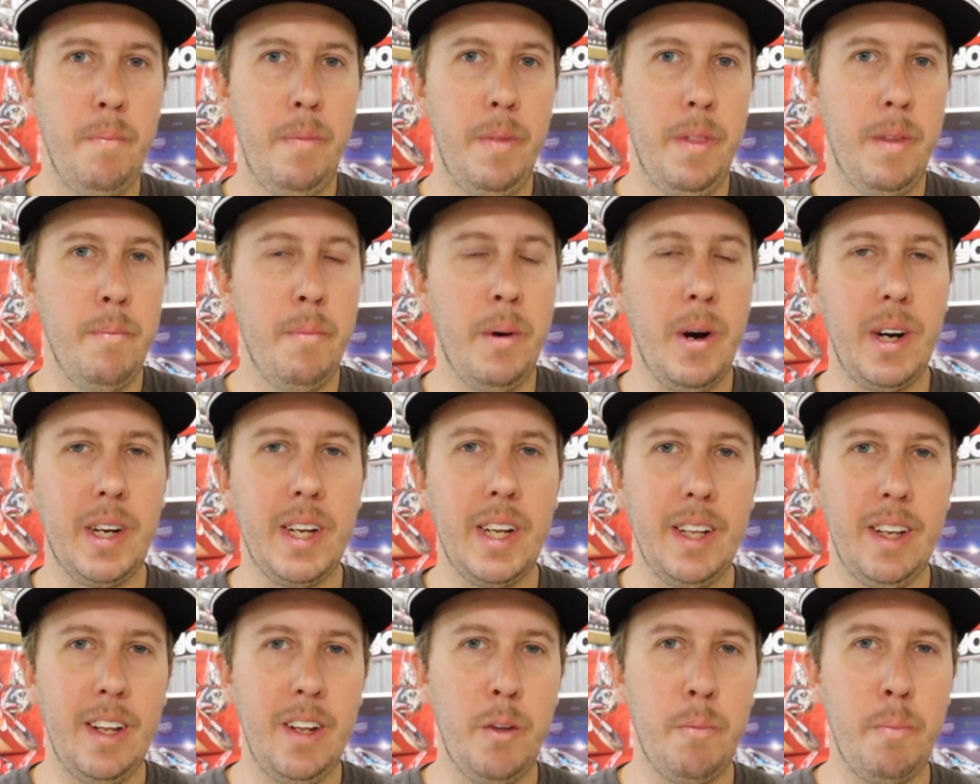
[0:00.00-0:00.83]

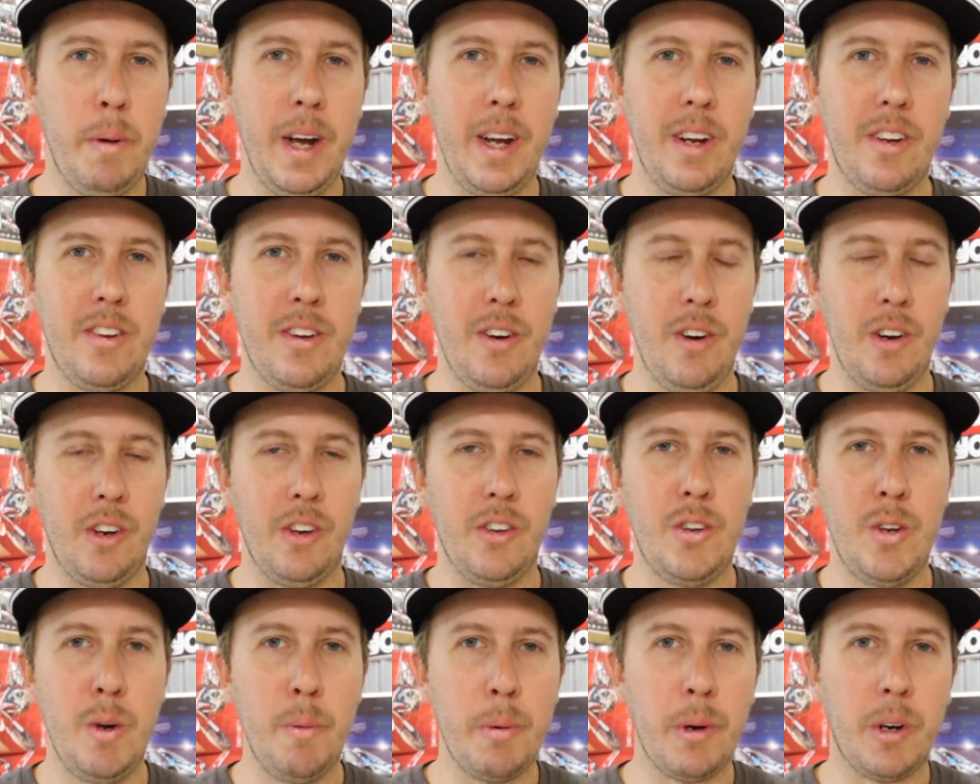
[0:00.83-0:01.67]
market these bikes during
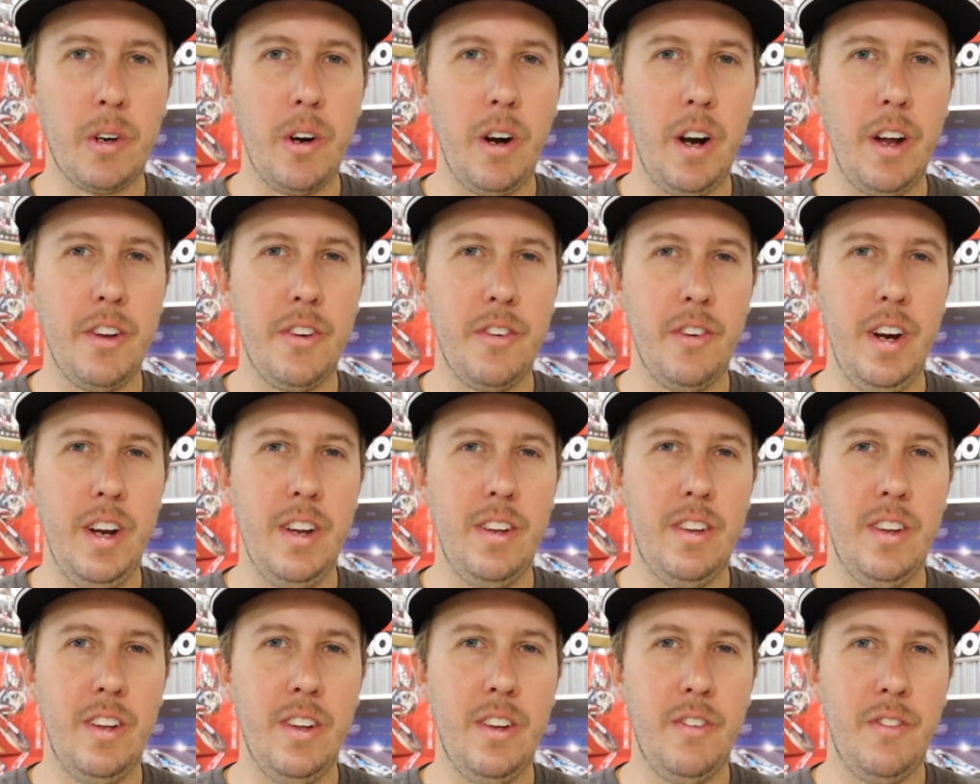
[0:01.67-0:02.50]
supercross
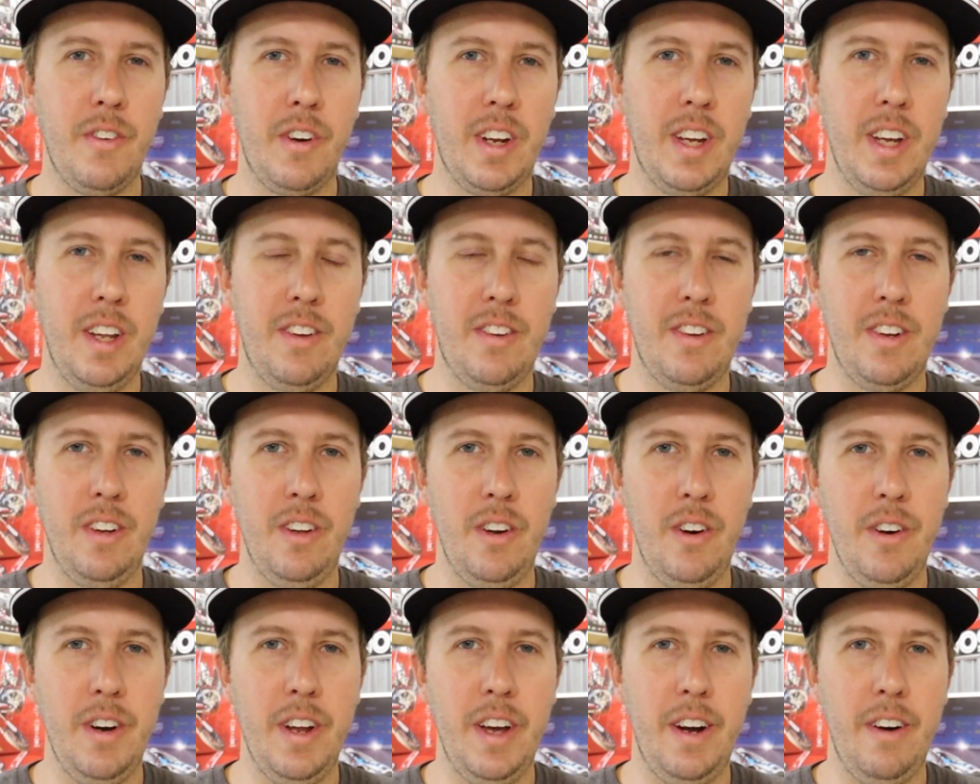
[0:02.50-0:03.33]
races for kids to
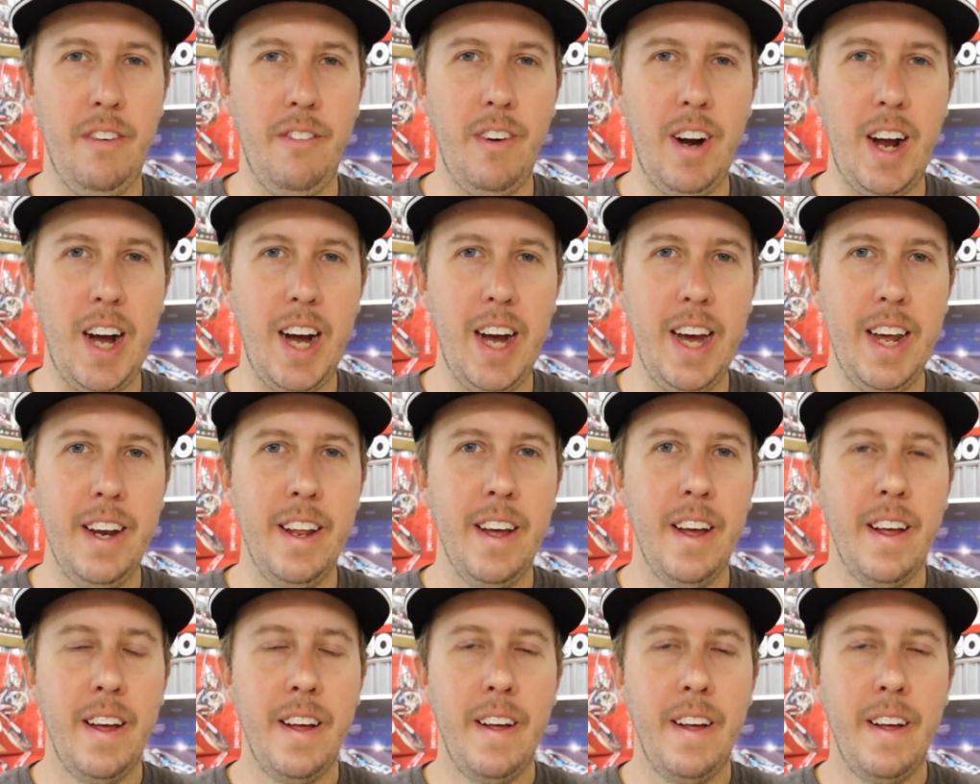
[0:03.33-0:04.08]
learn how to ride.